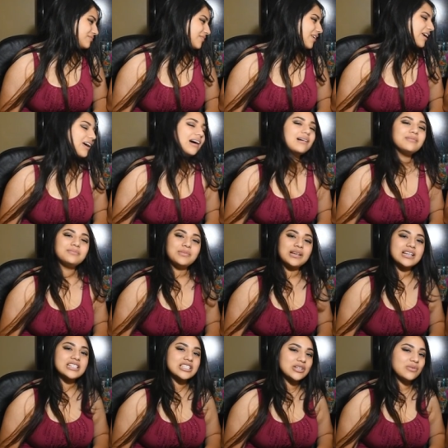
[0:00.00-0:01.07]
Yep,
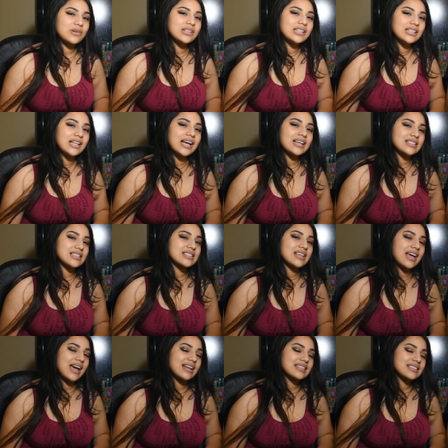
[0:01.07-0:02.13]
because she really likes his
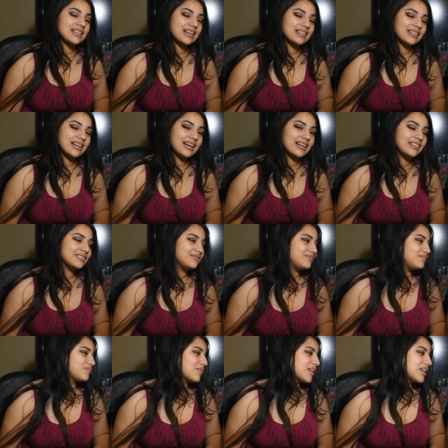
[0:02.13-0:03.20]
hats like that.
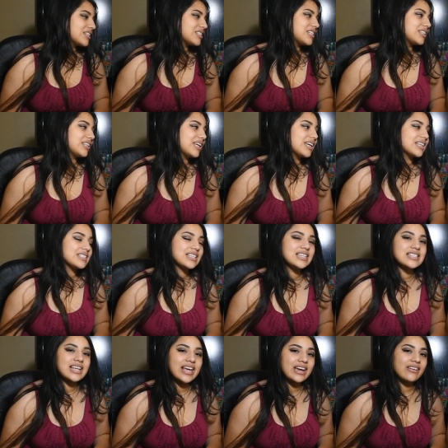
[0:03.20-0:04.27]
She thinks
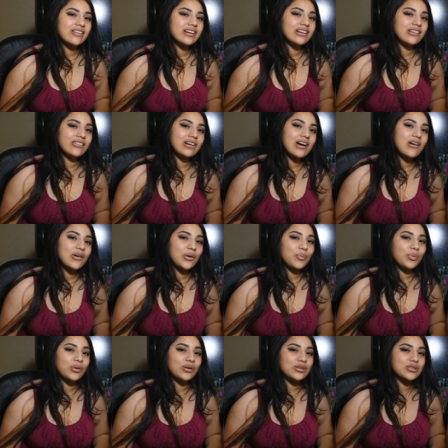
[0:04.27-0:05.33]
he's carrying around her
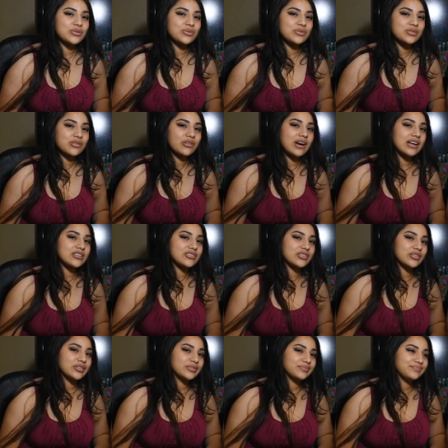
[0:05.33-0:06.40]
personal
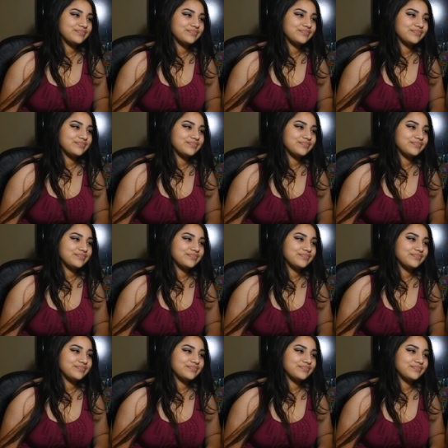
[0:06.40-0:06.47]
scratcher.